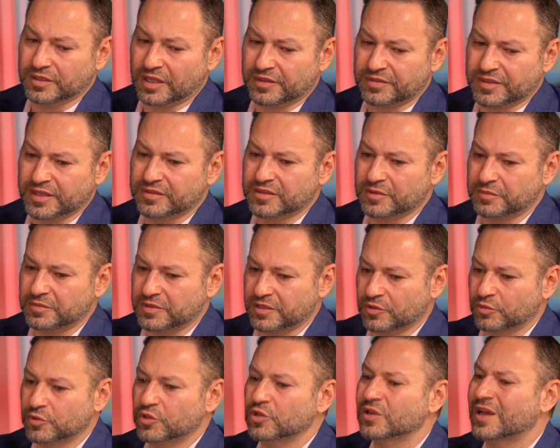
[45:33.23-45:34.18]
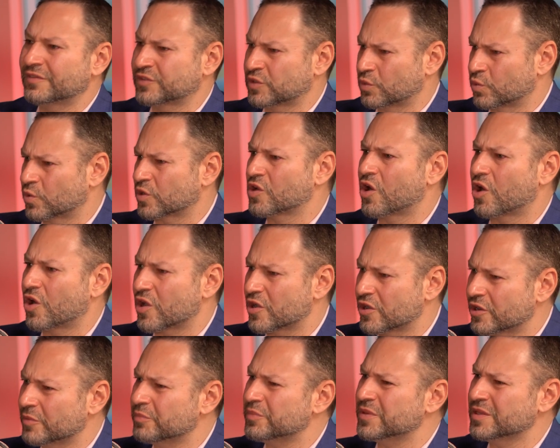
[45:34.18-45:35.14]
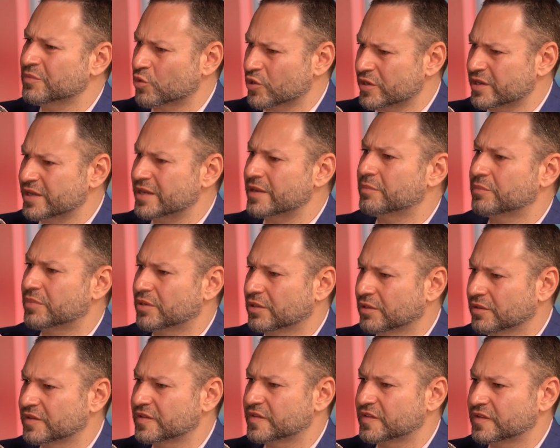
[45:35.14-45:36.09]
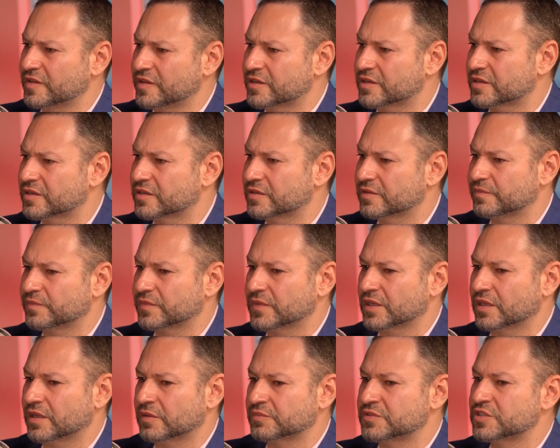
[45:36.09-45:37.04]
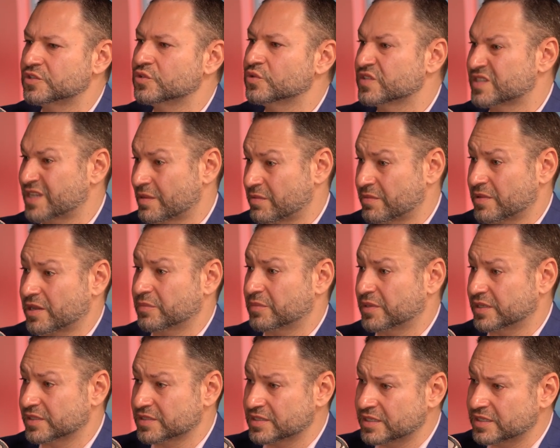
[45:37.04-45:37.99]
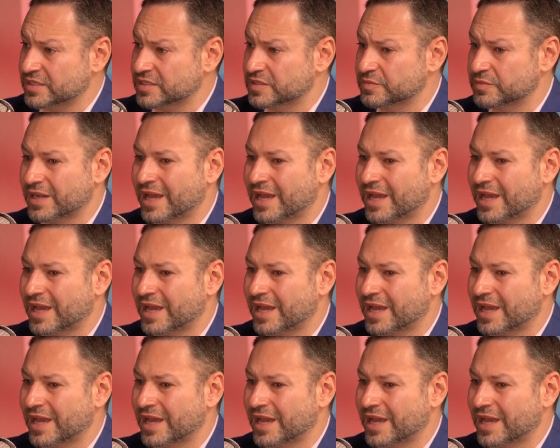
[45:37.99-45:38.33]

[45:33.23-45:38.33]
I think you'll have to work harder and be more nimble this year to do the same amount of business.